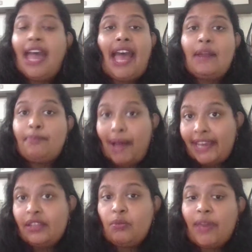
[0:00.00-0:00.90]
And
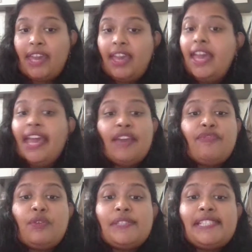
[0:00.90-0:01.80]
by the way,
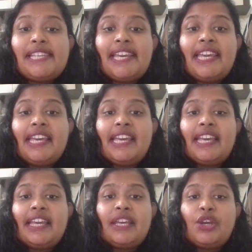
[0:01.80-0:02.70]
if you see
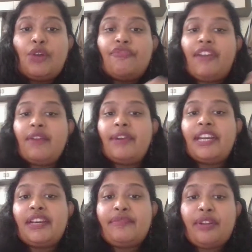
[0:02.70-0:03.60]
your
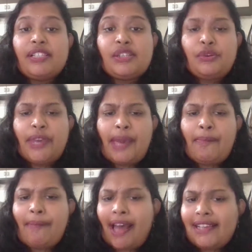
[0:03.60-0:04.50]
favorite influencer doing a
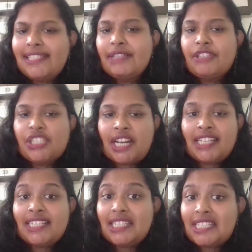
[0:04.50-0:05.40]
massive
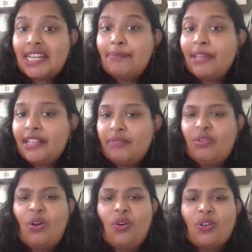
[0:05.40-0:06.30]
international trip in the
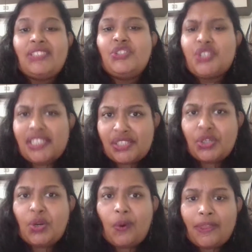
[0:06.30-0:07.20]
vlogs, just
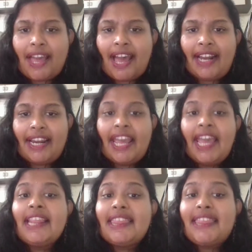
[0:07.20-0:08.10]
know that
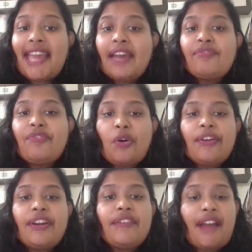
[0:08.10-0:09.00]
their
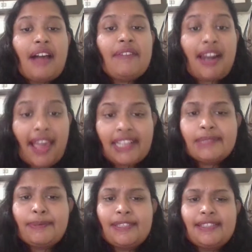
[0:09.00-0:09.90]
foreign travel
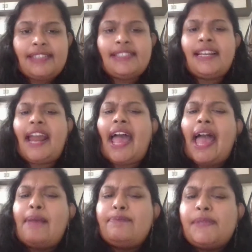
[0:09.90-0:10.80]
expenses are
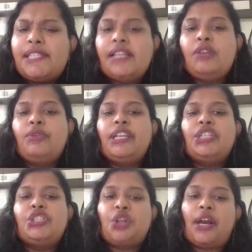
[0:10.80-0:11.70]

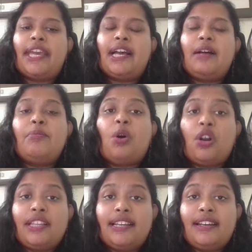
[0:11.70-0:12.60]
absolutely showing up
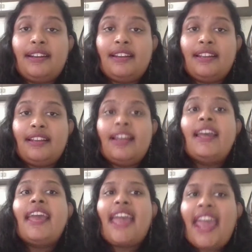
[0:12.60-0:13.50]
on their
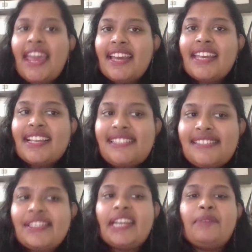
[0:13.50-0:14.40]
AIS
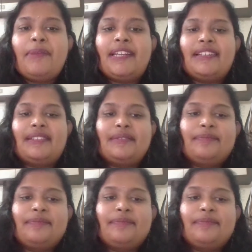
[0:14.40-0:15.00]
statement.